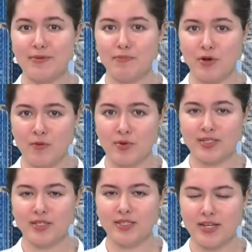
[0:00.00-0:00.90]
Barbara
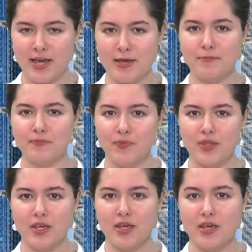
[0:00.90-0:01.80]
today.
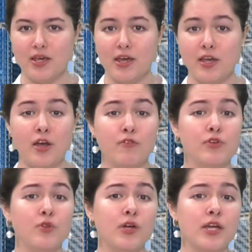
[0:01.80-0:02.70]
And now for
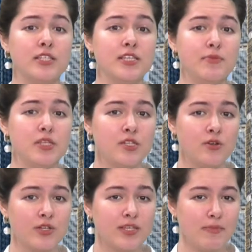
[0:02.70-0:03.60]
a look at some of the
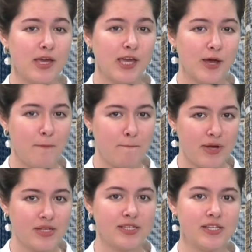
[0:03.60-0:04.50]
stocks making a
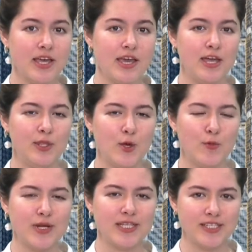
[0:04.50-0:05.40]
buzz in the
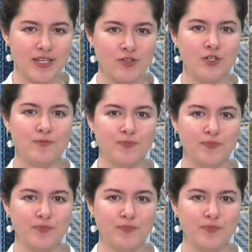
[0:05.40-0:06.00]
opening session.